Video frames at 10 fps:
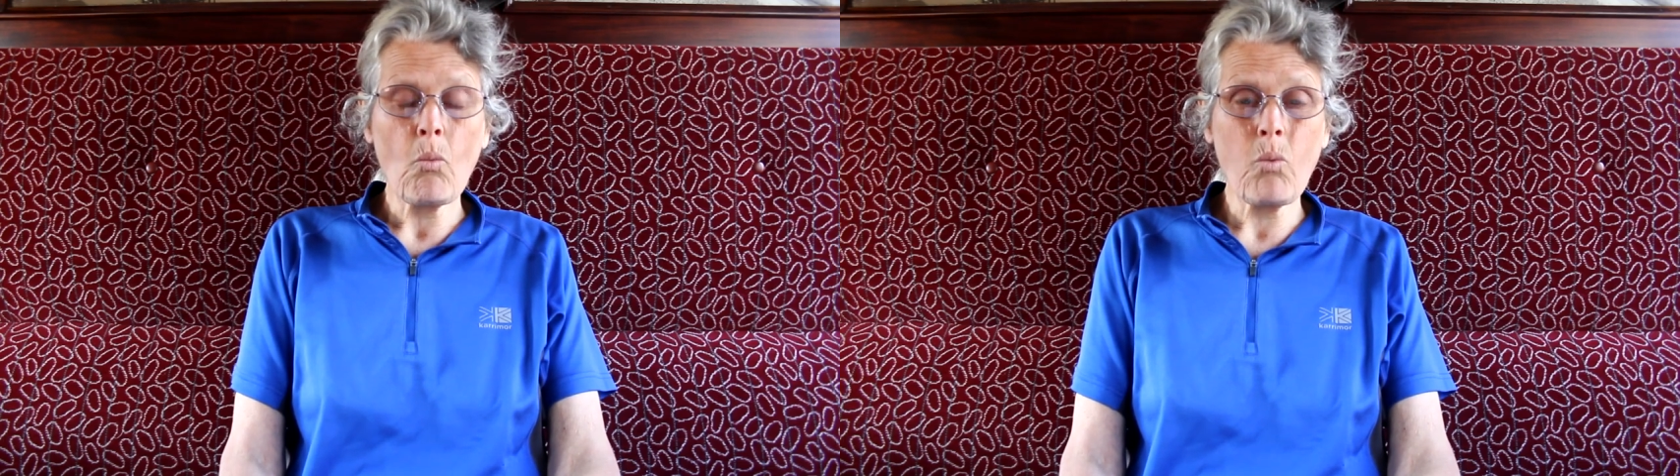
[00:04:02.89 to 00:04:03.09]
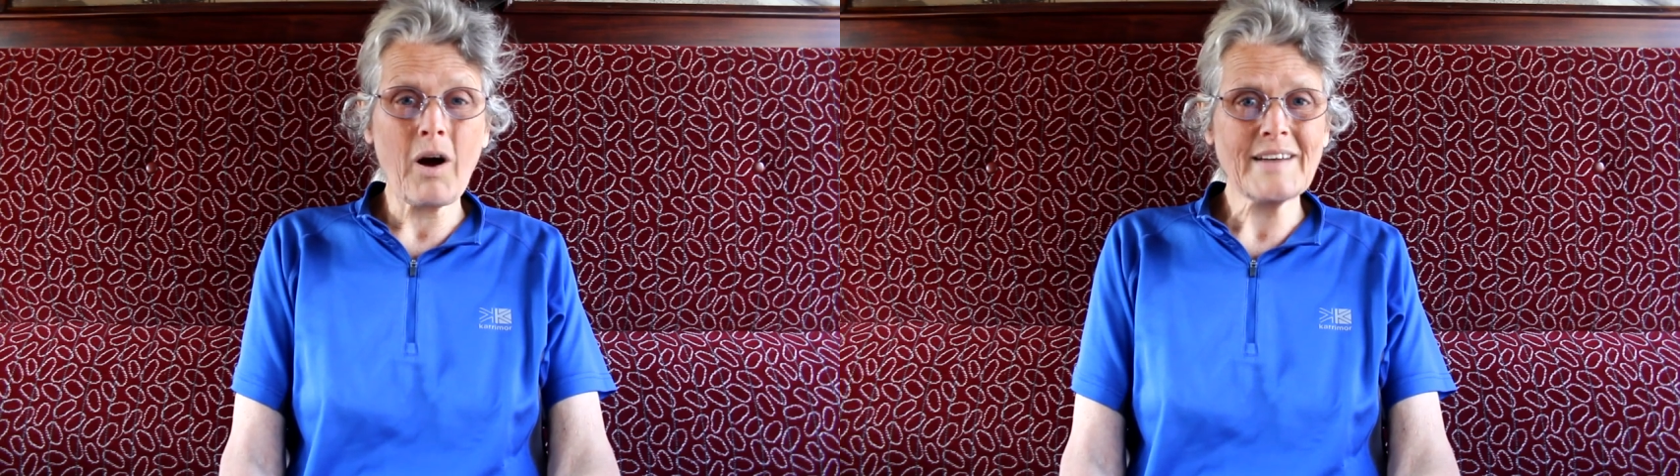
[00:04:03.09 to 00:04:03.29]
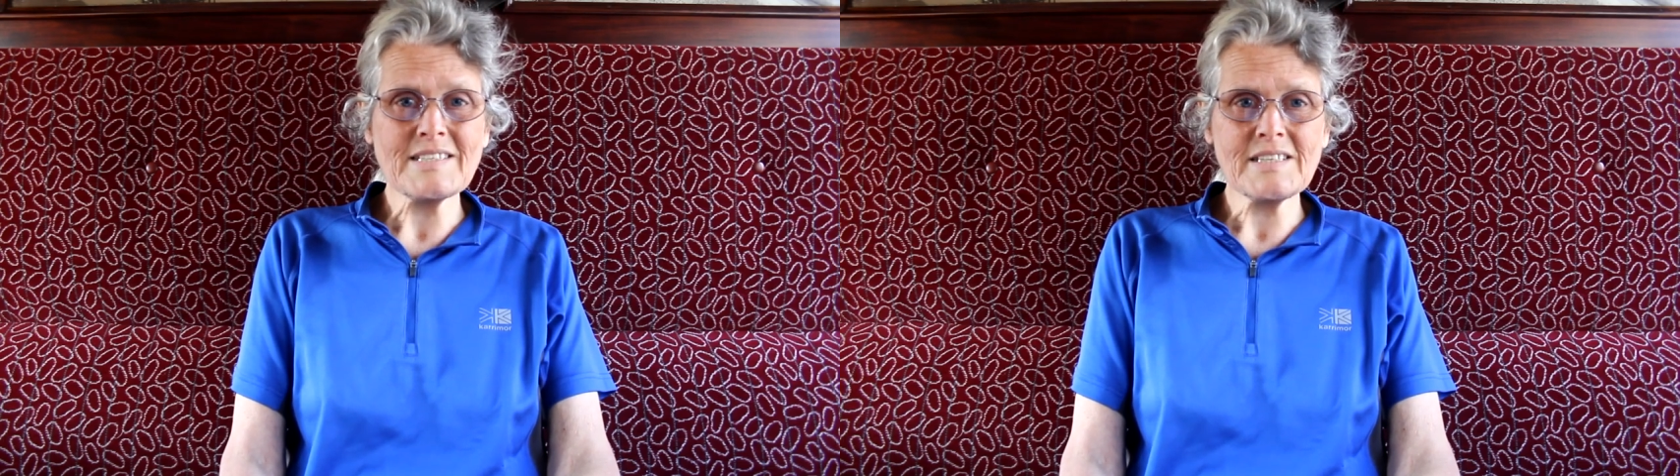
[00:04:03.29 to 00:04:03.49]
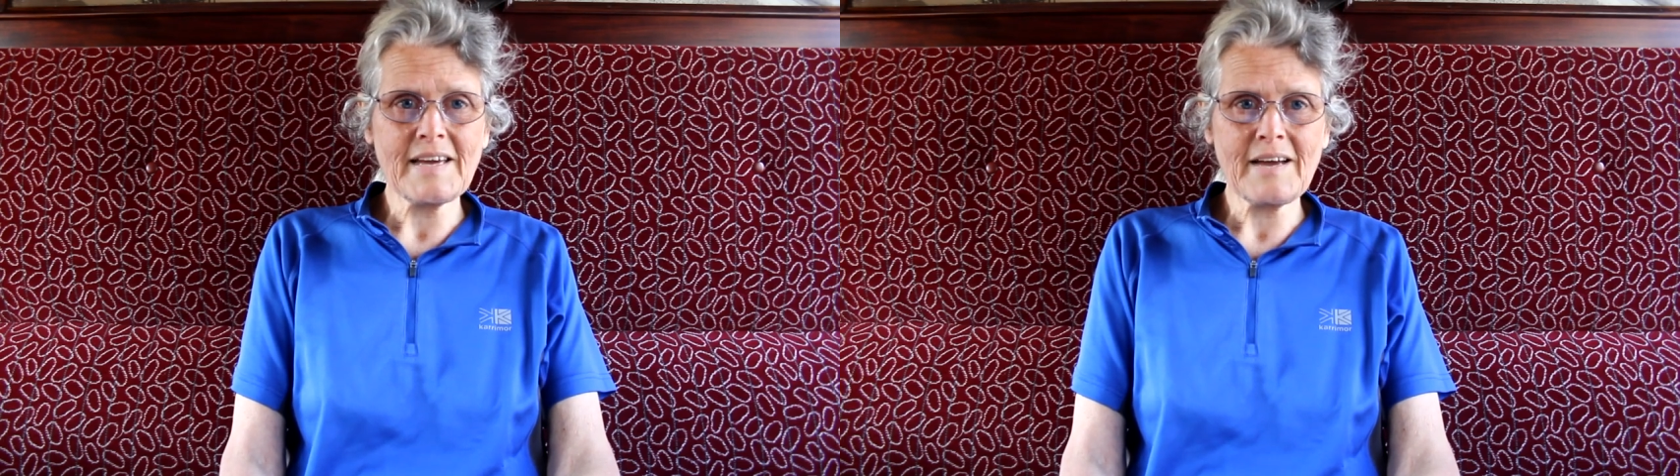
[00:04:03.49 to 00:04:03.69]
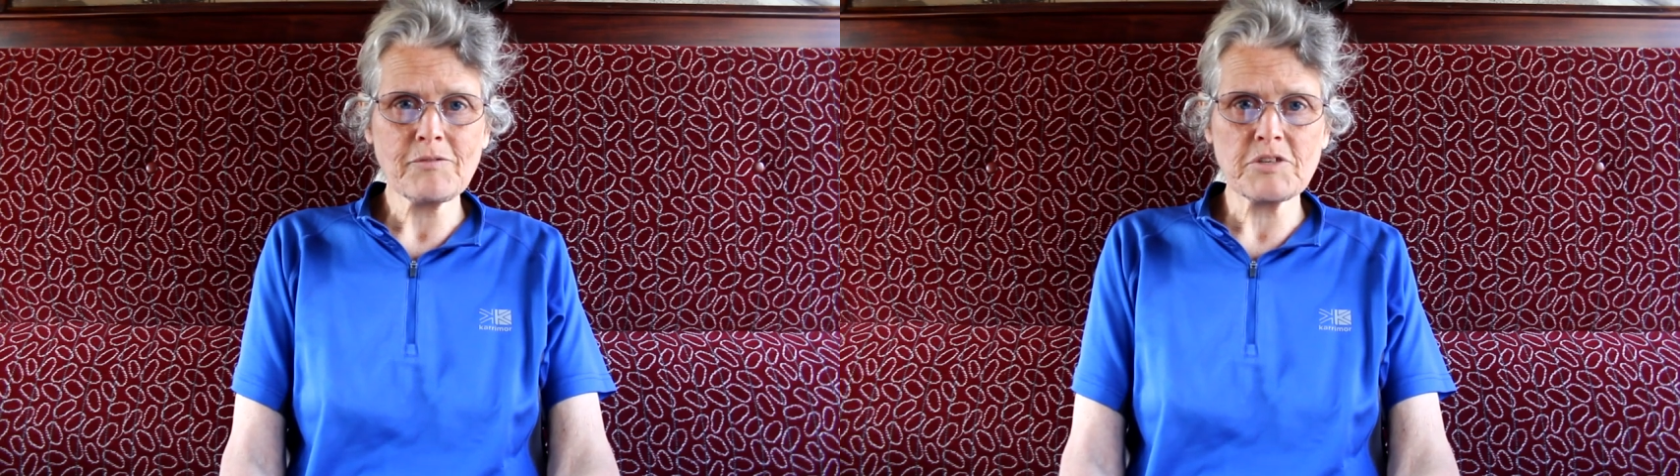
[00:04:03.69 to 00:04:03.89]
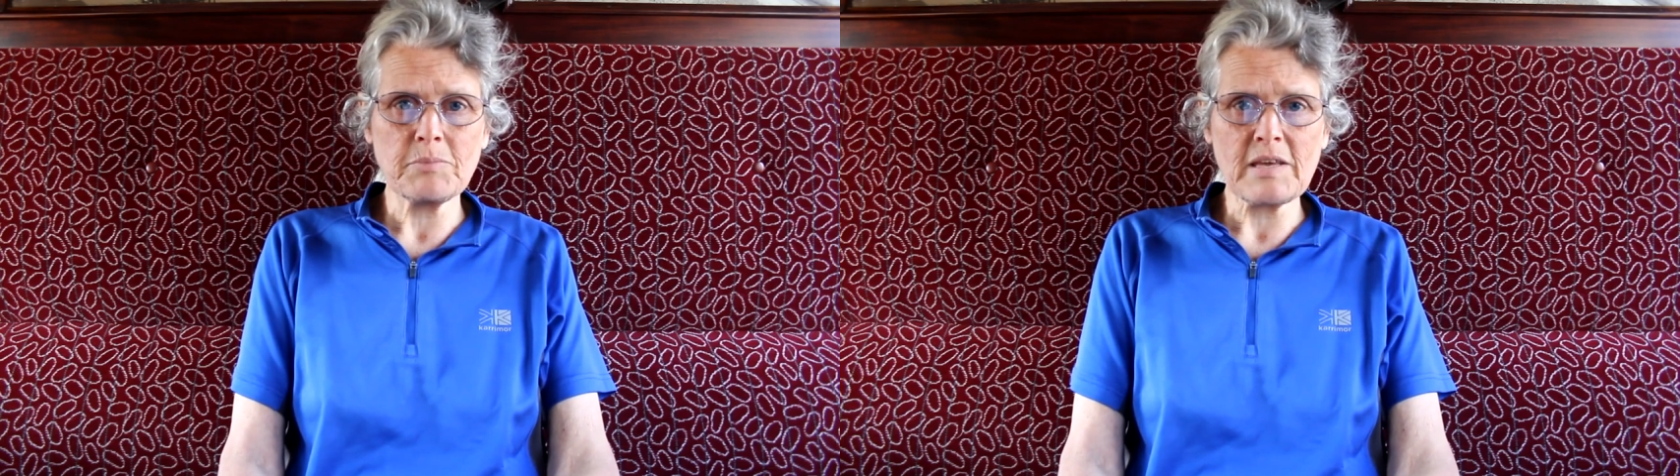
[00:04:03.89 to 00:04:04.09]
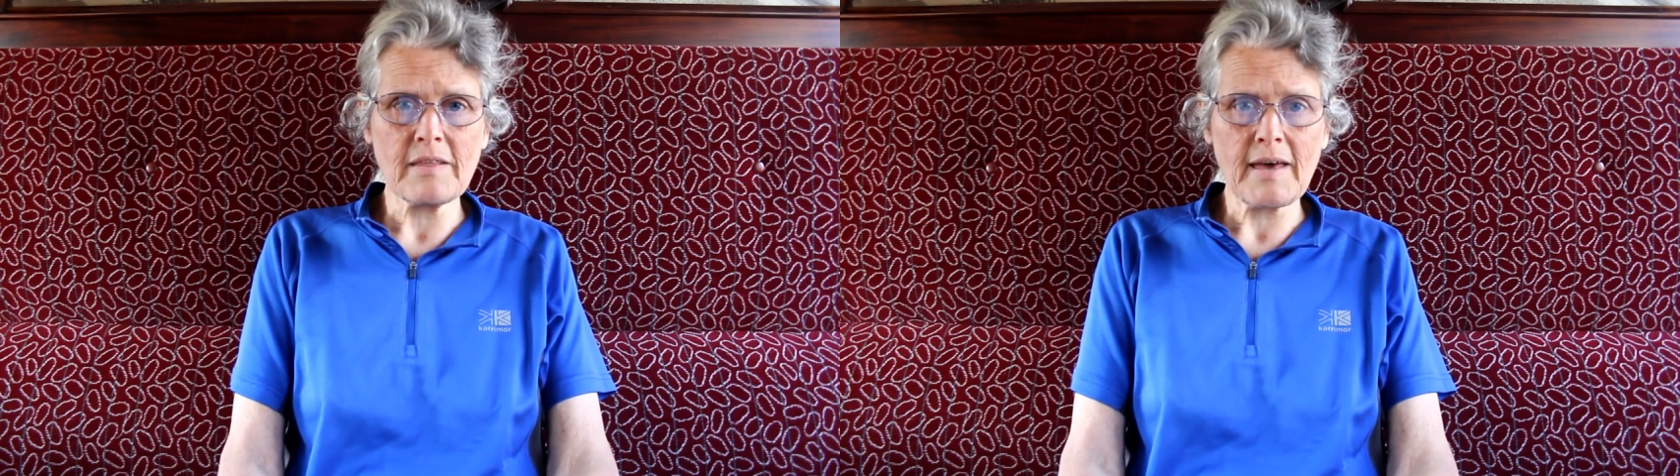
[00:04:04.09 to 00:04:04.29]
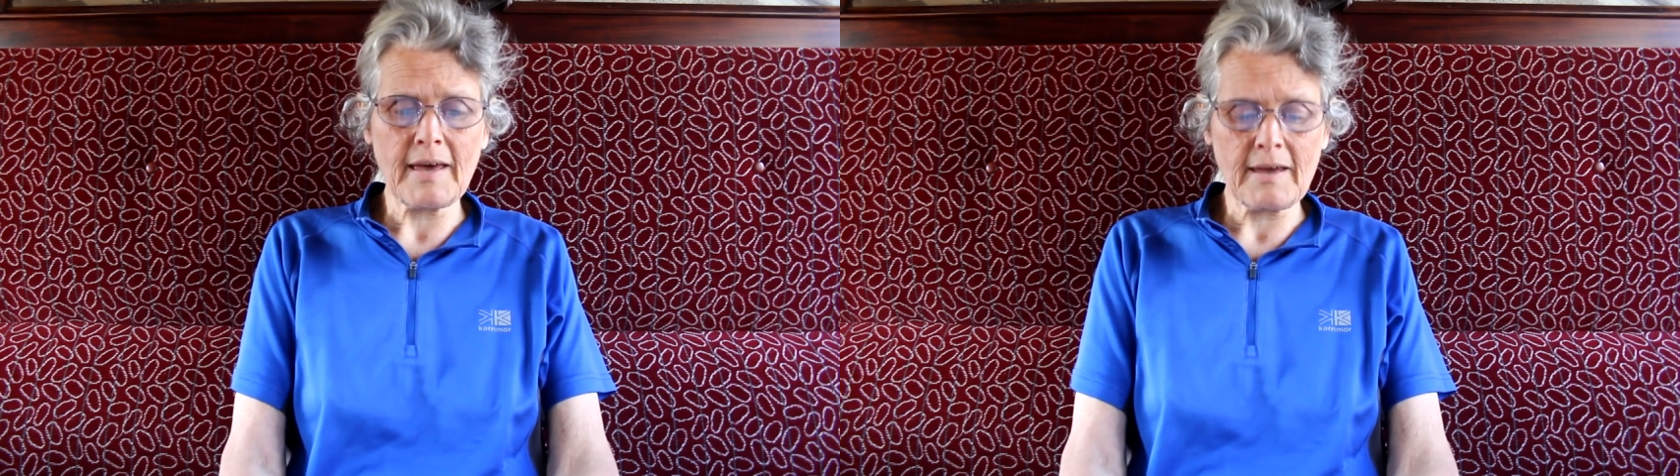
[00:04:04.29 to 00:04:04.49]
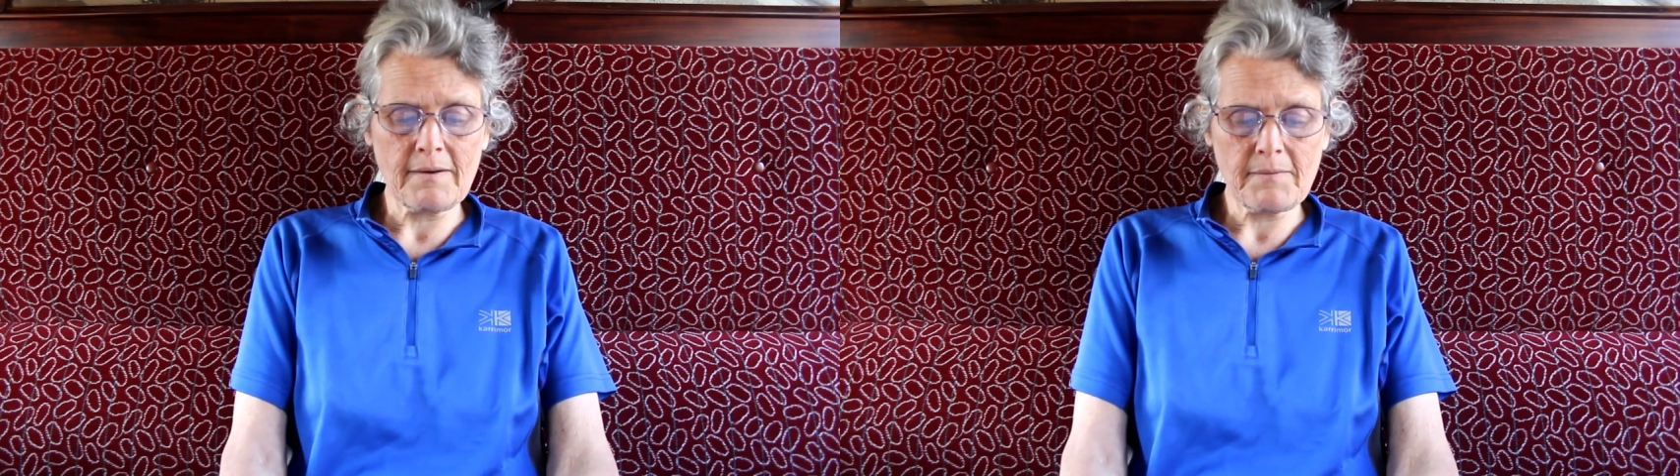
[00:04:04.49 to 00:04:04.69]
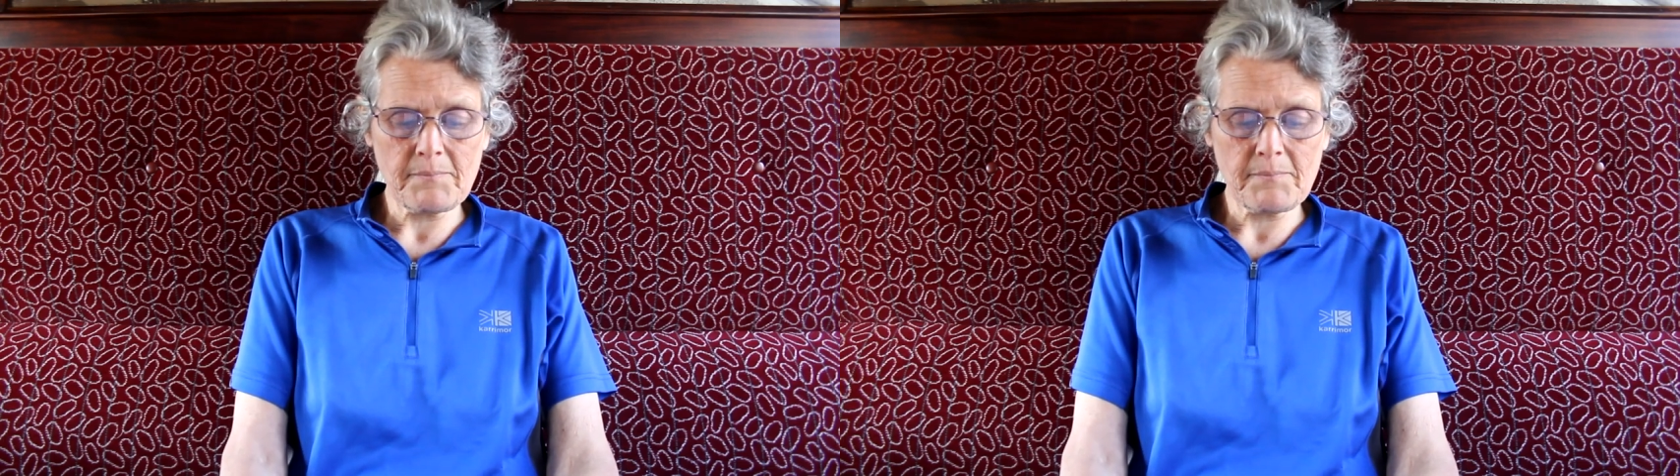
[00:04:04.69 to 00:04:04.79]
why did it have to be there?